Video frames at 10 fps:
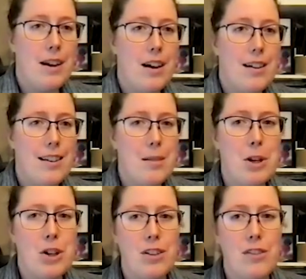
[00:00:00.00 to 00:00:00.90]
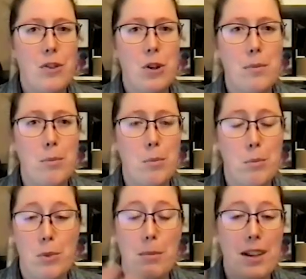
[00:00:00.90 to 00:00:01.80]
dioxide emissions for
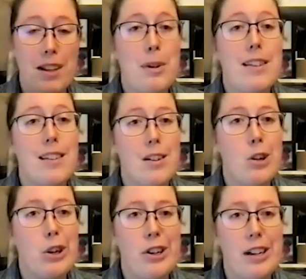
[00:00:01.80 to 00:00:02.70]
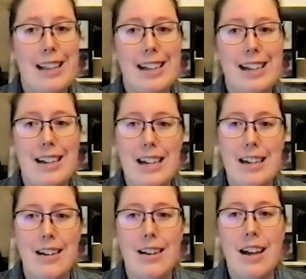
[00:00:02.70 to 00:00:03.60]
something that we still currently
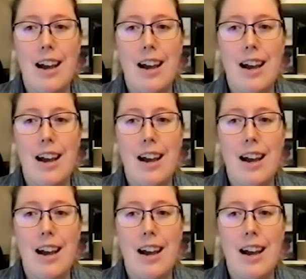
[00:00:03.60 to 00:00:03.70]
need.